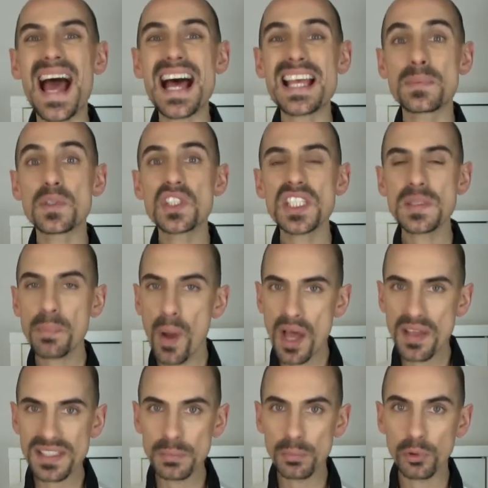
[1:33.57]
as much as
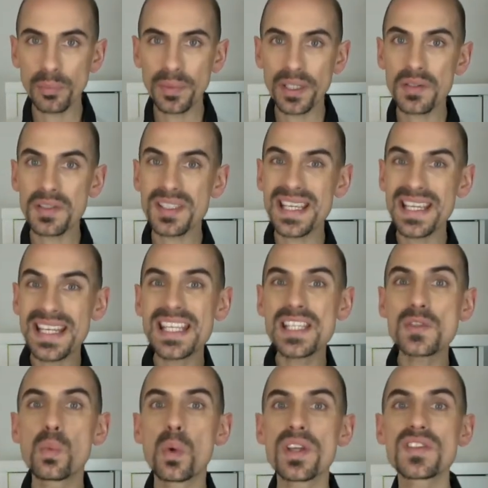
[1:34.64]
possible because it
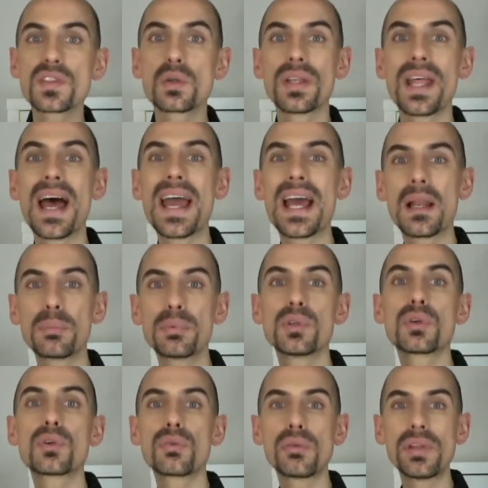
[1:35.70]
is what's going to help you
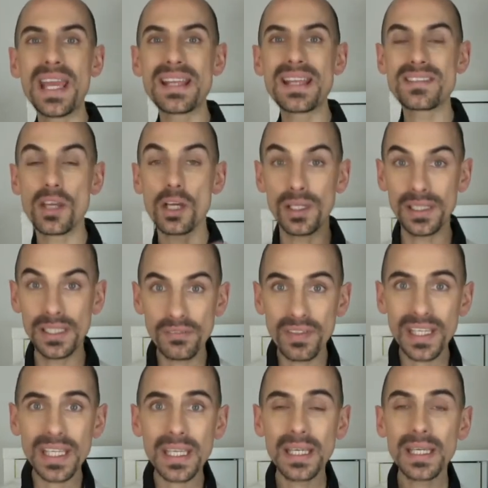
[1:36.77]
create a
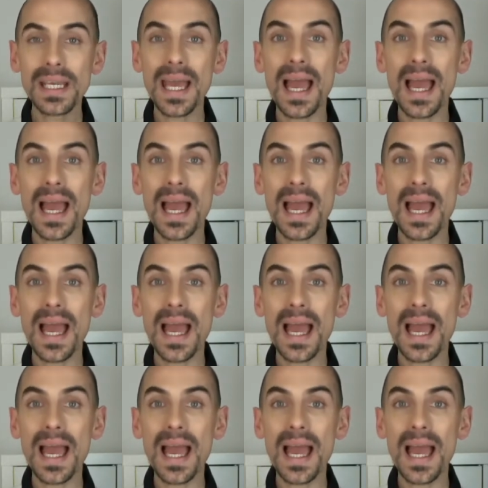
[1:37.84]
living